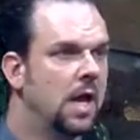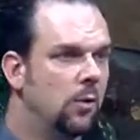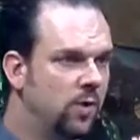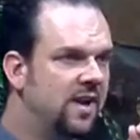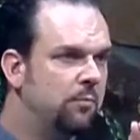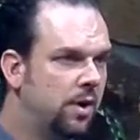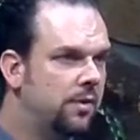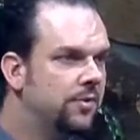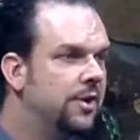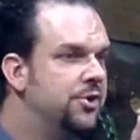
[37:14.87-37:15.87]
And we have
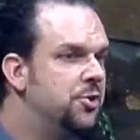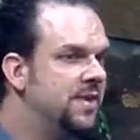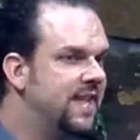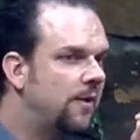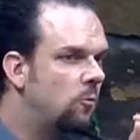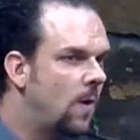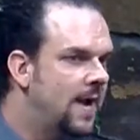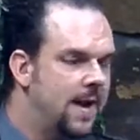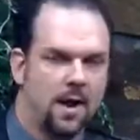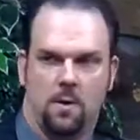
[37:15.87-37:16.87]
brethren that are doing that
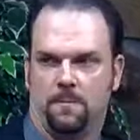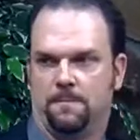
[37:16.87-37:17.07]
right now